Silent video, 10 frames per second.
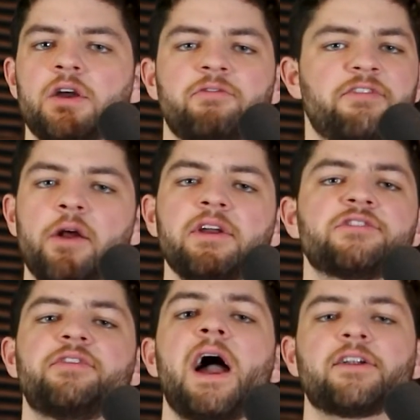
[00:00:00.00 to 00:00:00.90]

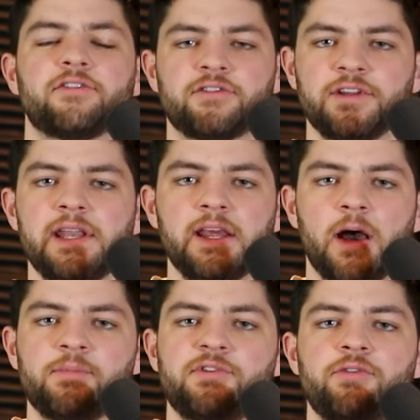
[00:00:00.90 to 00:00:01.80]
Various factors leading
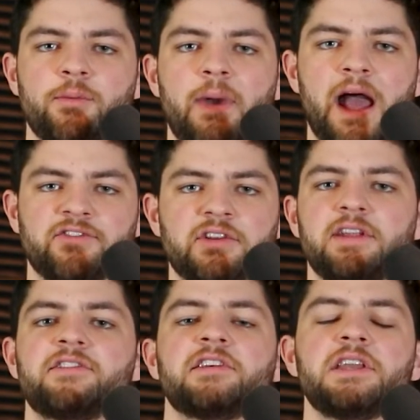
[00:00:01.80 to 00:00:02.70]
up to the match
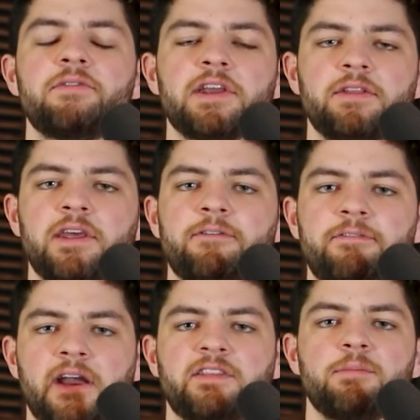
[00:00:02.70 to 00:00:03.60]
can significantly
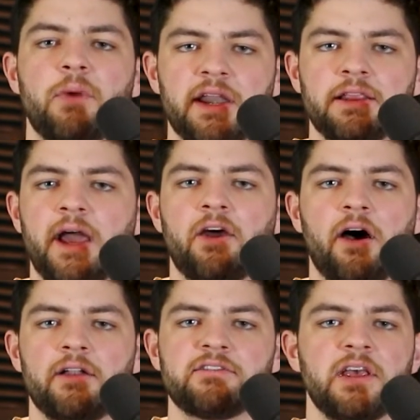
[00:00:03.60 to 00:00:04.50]
affect the moneyline
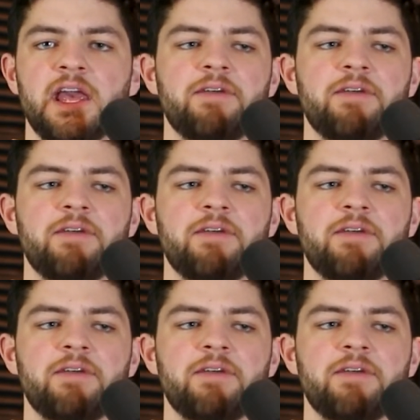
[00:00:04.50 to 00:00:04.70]
odds.